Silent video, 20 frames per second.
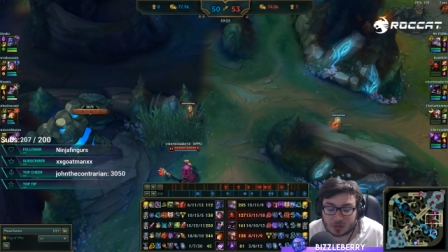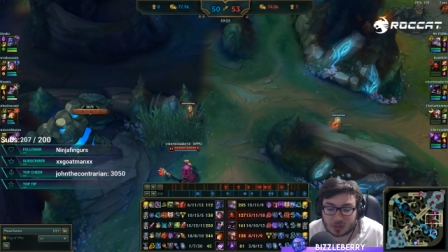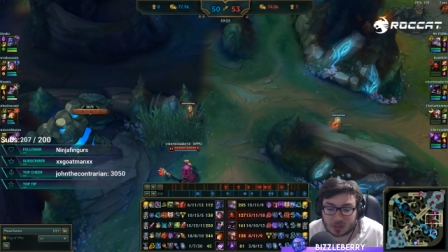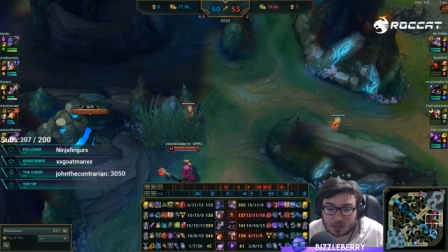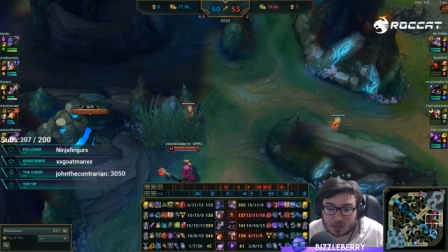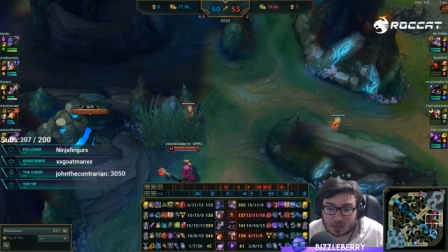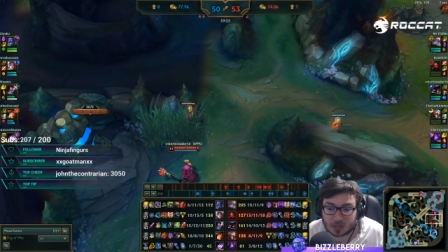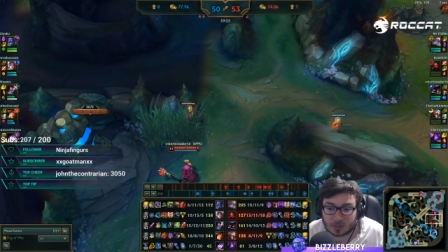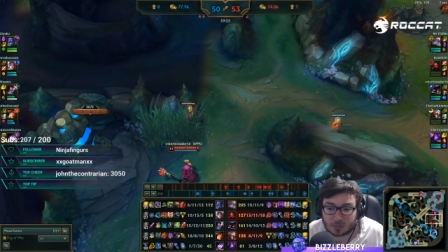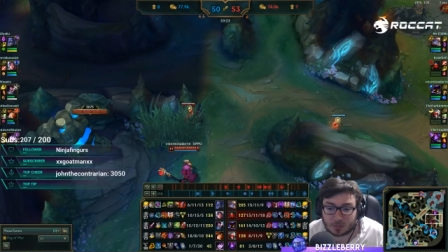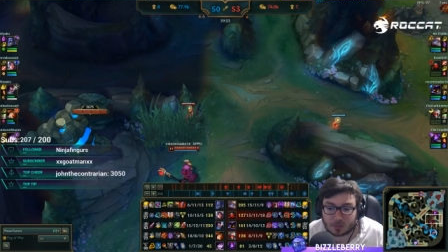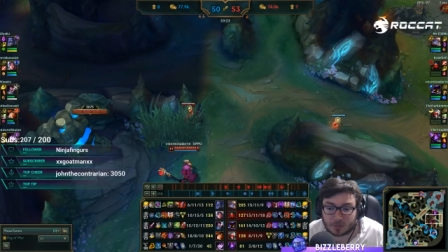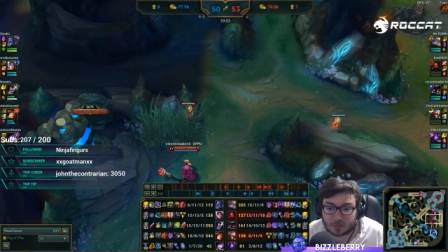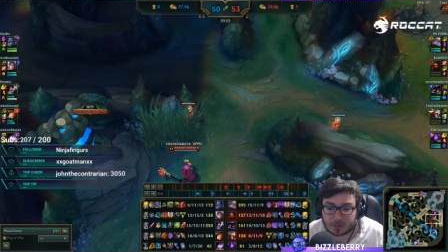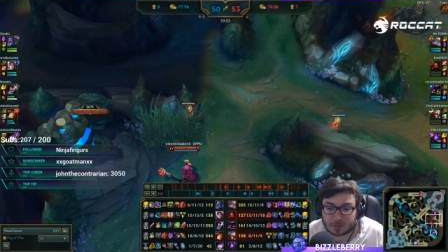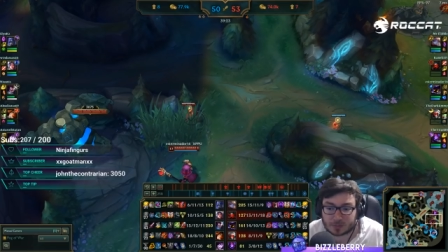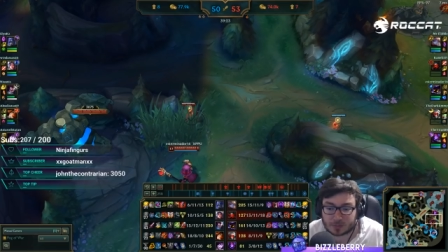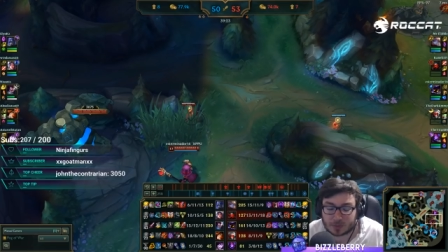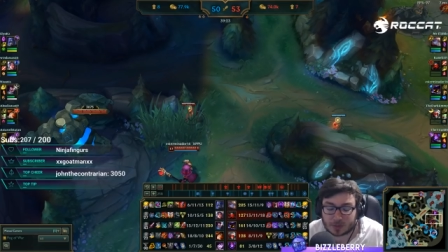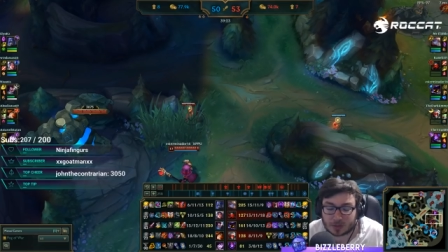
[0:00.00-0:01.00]
So there's a couple of
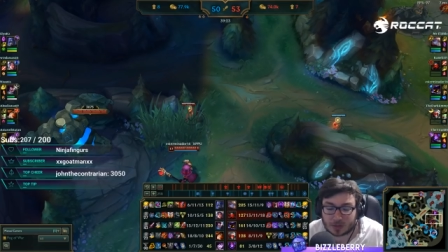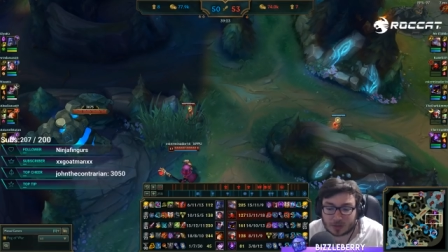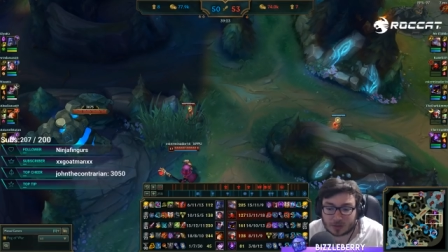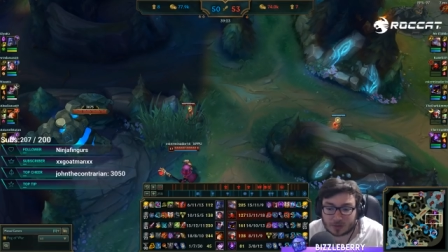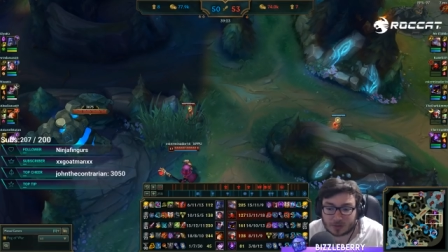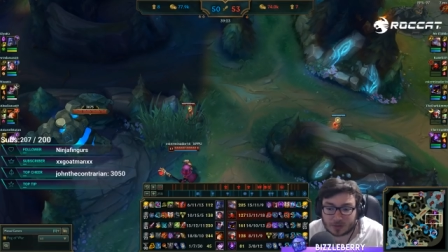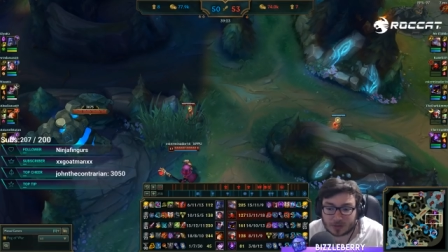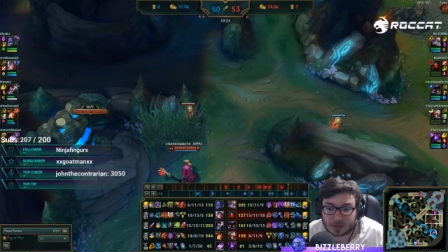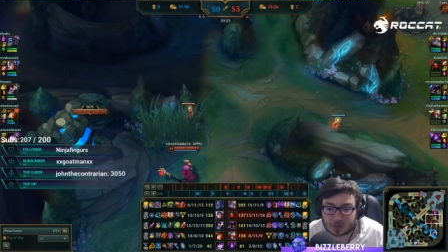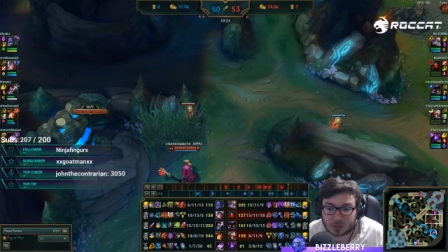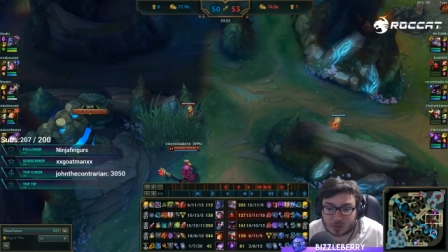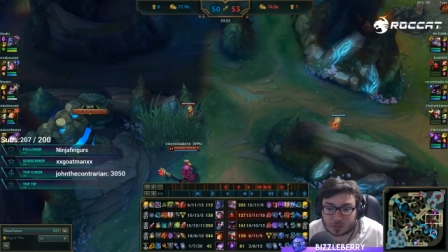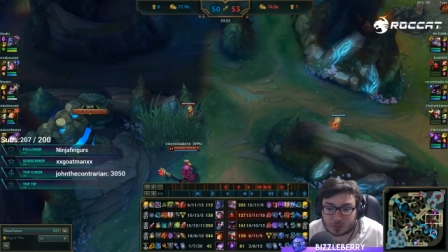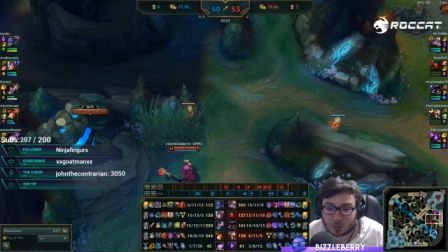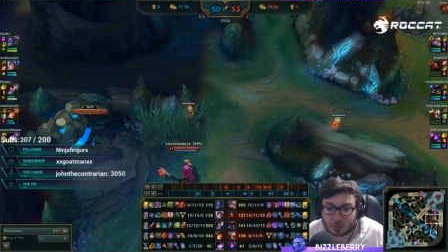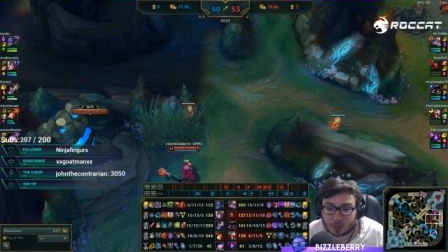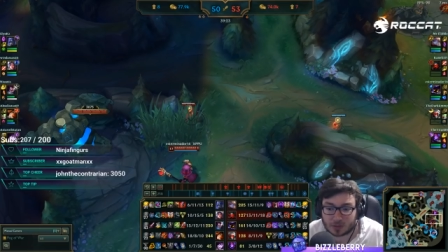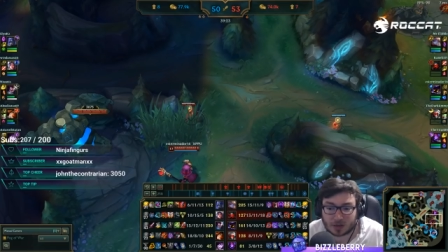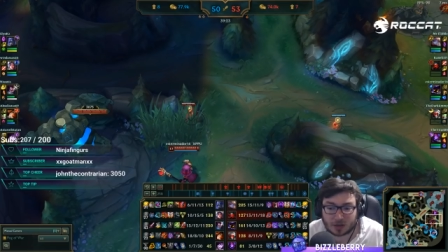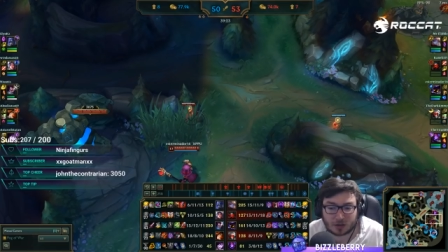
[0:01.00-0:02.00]
things to
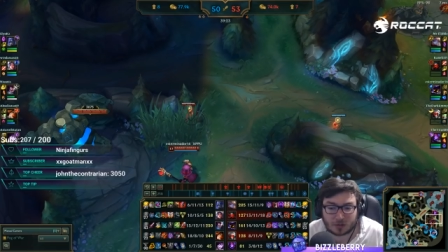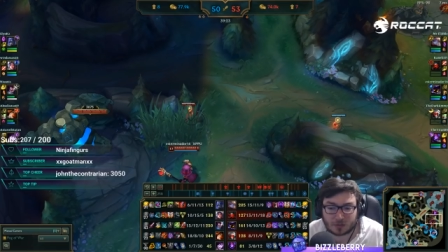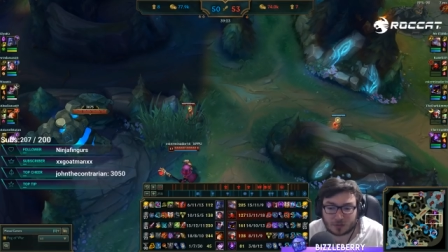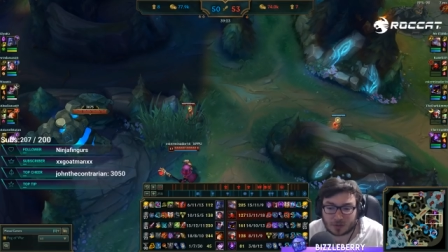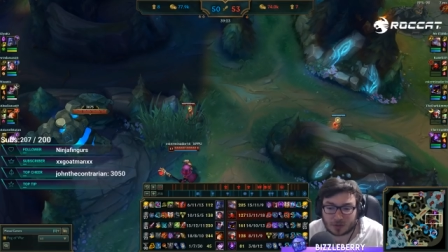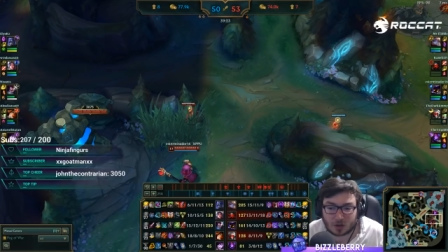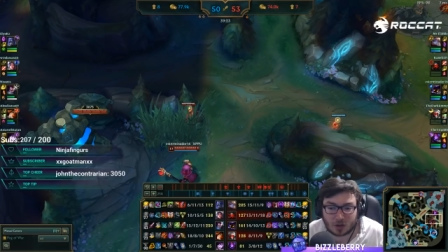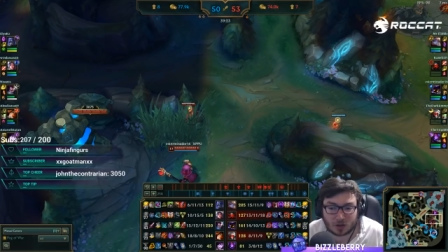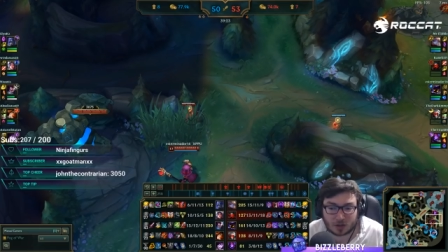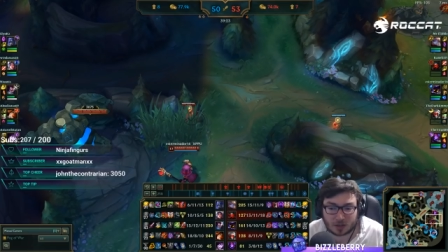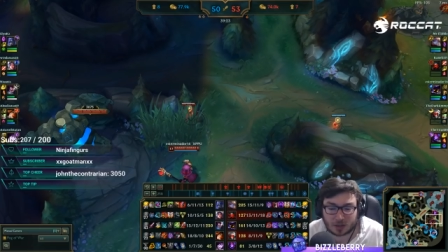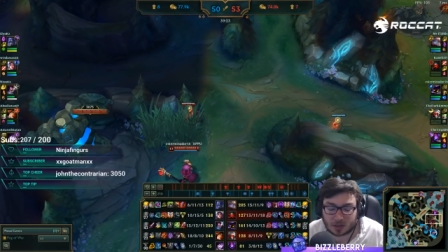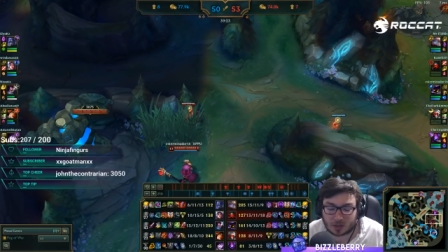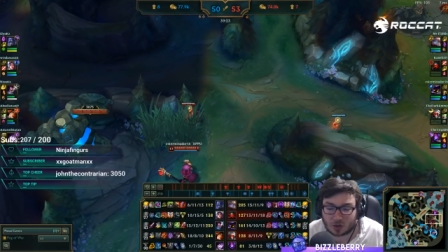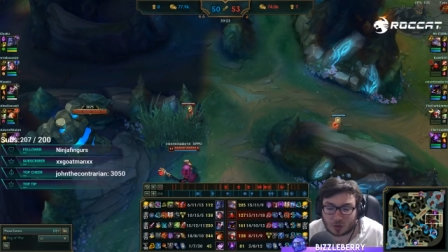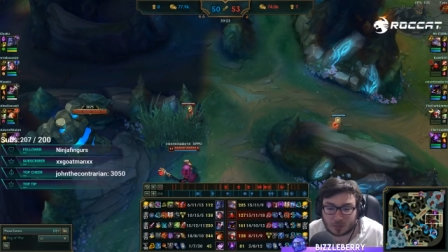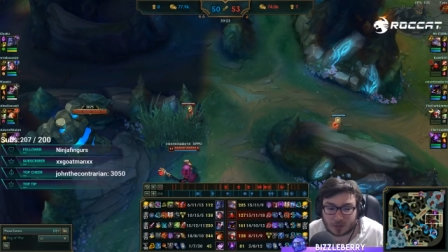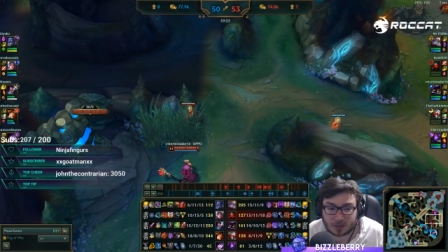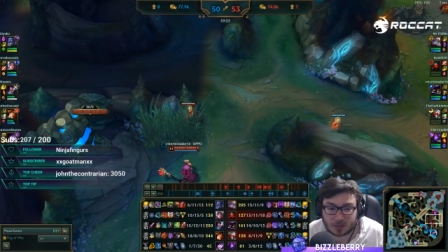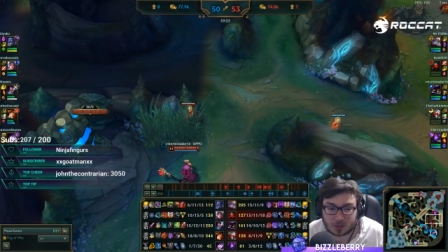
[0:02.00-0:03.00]
explore there. I don't think Arcane
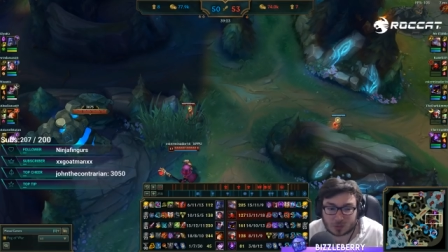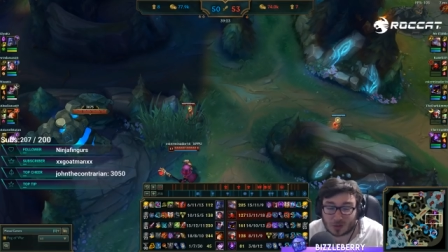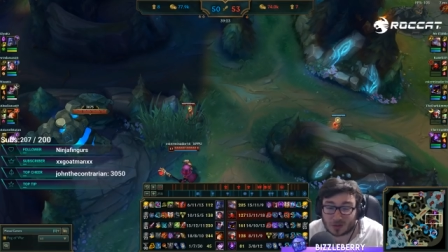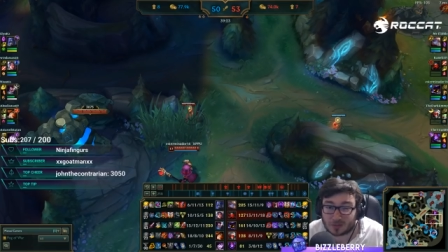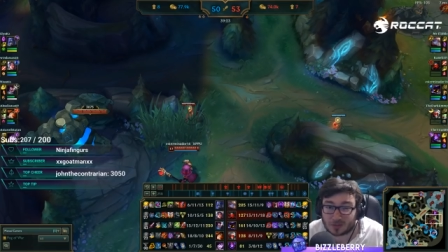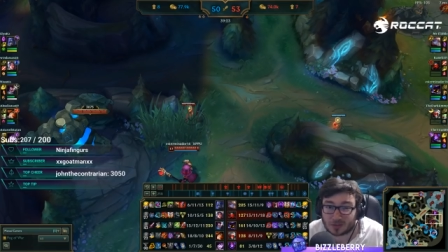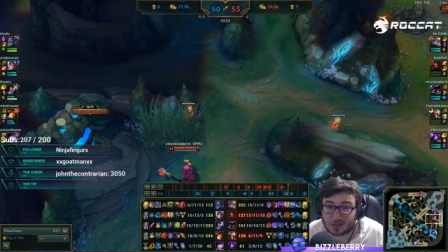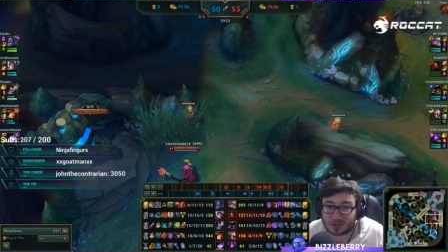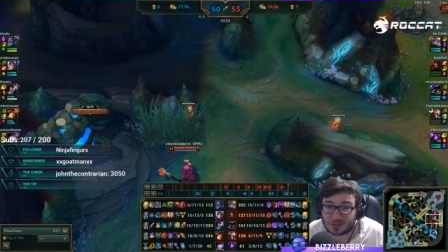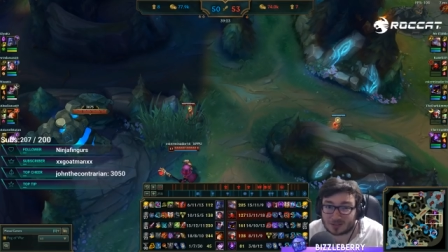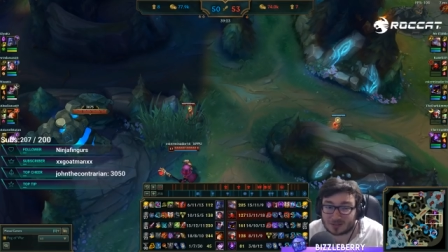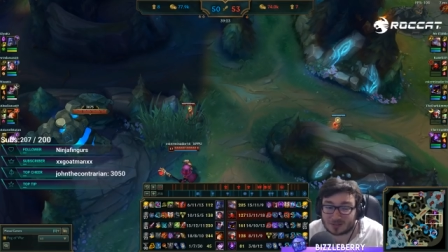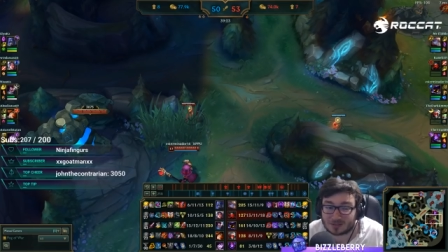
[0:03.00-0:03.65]
Comet is worth it.